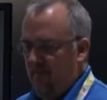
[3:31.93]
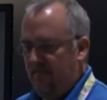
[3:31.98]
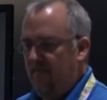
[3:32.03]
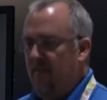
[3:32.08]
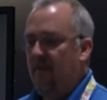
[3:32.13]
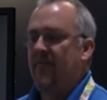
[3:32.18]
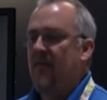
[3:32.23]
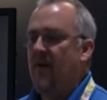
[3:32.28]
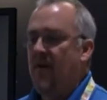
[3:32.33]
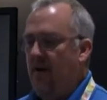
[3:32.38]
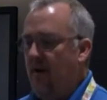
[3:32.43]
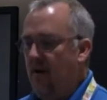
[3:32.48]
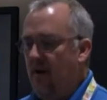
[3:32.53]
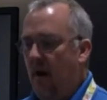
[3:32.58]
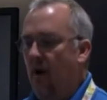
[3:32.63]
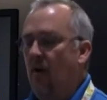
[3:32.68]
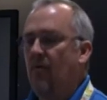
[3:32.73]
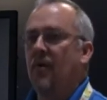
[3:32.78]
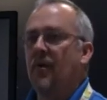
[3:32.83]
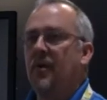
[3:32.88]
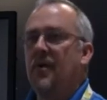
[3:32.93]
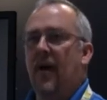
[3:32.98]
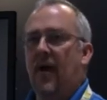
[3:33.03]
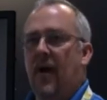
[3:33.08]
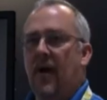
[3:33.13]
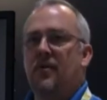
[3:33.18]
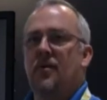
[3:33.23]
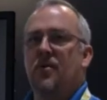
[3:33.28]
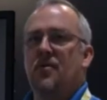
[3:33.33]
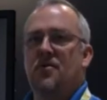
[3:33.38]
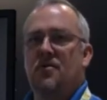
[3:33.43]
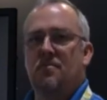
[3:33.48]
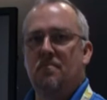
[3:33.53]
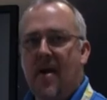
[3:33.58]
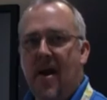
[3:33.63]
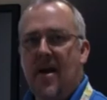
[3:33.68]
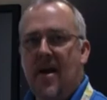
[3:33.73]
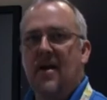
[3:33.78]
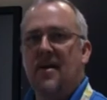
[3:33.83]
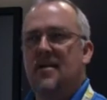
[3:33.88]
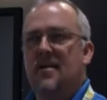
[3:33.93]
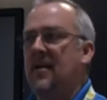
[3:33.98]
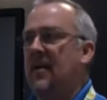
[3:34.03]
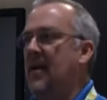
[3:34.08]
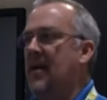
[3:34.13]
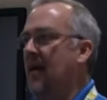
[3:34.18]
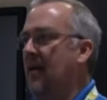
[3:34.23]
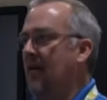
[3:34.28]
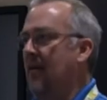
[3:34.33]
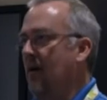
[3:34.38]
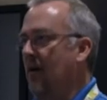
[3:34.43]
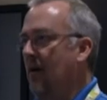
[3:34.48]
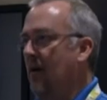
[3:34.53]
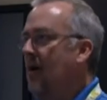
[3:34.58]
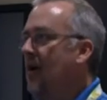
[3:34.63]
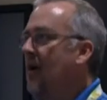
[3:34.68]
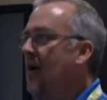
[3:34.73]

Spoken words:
50, 100 connectors mating together,